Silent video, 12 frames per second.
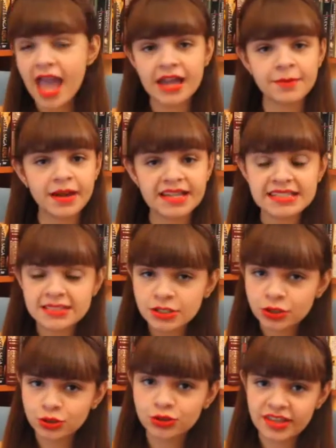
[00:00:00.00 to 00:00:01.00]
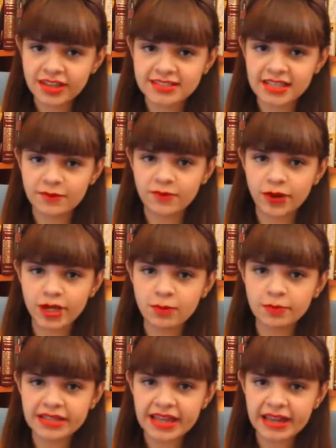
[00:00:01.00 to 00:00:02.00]
And by Season 2, things get very
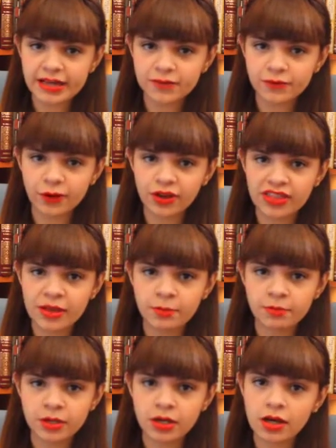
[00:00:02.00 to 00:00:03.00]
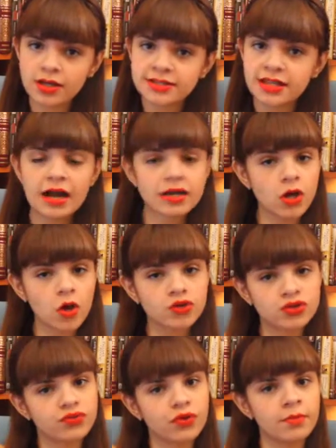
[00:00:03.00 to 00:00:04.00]
complicated for them because a
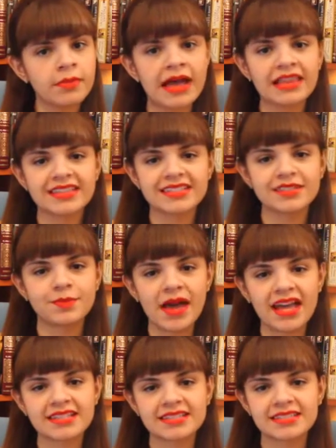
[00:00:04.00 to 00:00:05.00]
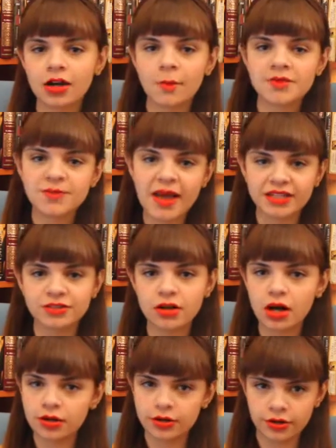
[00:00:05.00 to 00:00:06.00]
ghost from Alice's past comes back to haunt